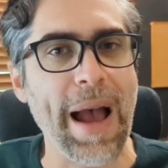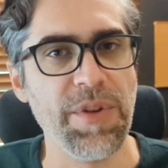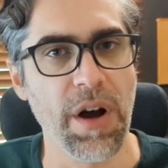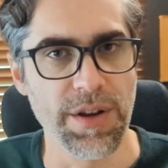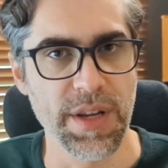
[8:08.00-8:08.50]

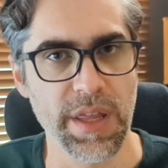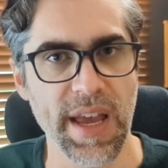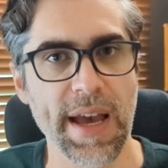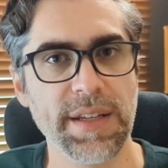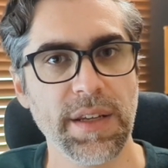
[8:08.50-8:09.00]
onto
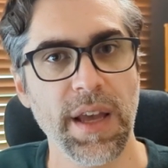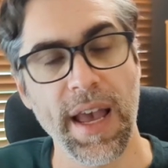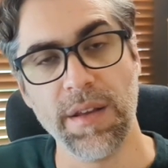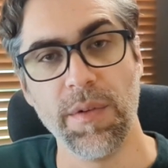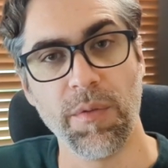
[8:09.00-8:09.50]
that
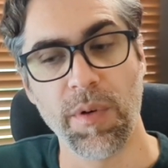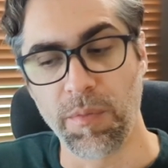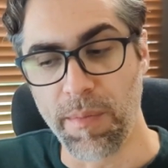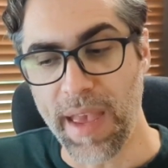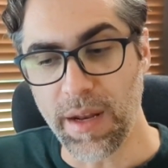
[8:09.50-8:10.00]
and
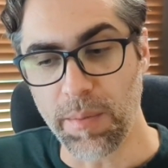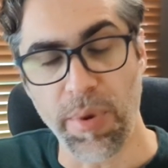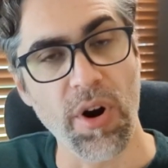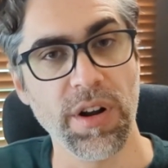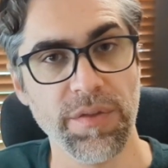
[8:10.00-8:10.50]
made it
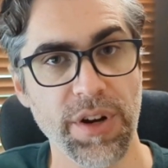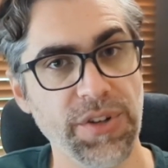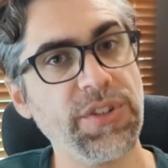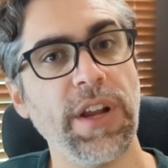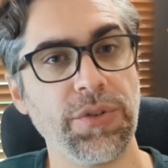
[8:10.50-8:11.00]
part of their
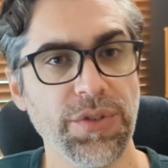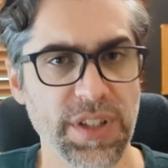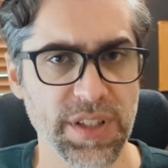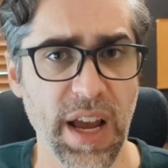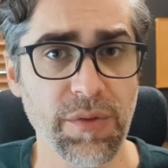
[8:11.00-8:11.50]
central
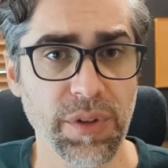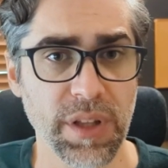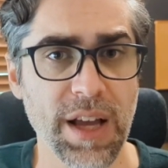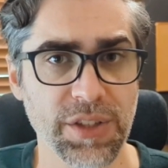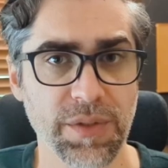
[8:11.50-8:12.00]
design
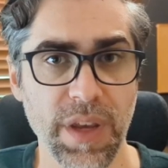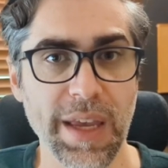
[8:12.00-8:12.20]
philosophy,